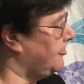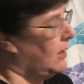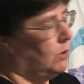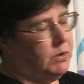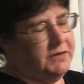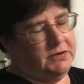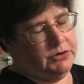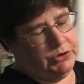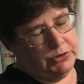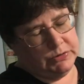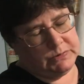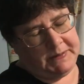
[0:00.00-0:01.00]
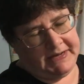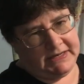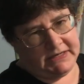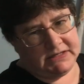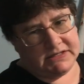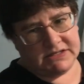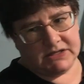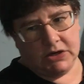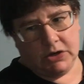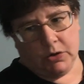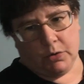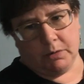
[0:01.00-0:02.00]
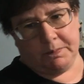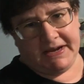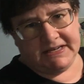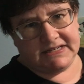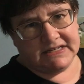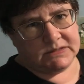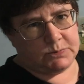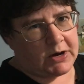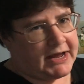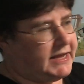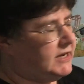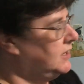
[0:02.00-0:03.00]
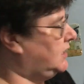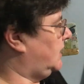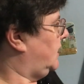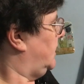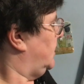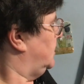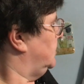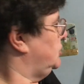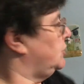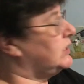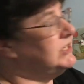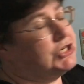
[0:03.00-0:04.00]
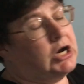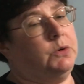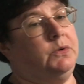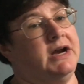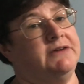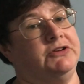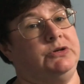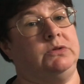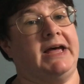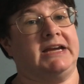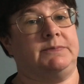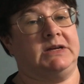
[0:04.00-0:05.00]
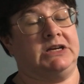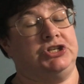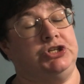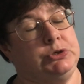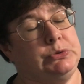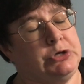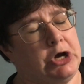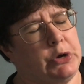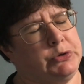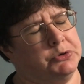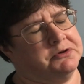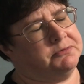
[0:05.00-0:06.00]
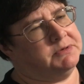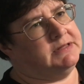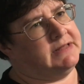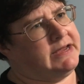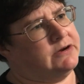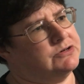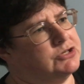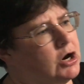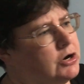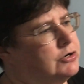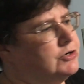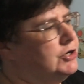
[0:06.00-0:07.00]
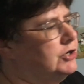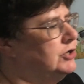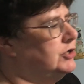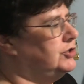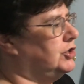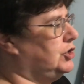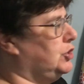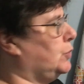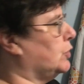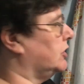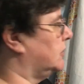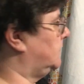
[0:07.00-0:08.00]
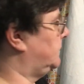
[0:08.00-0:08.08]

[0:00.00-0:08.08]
whether you use pins or basting spray, you can start wherever you like because you know your 3 layers are secure.